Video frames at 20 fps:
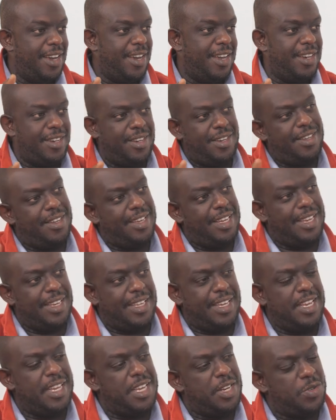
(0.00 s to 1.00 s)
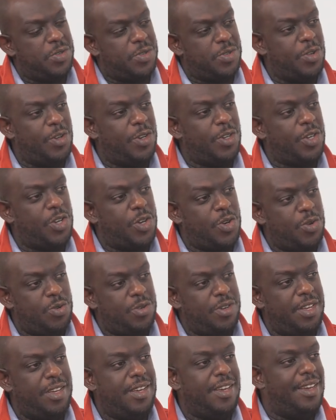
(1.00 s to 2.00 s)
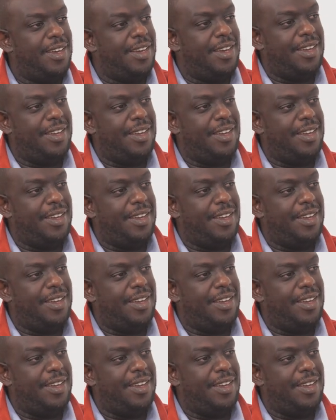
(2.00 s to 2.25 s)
And in Kenya, it was called CODI.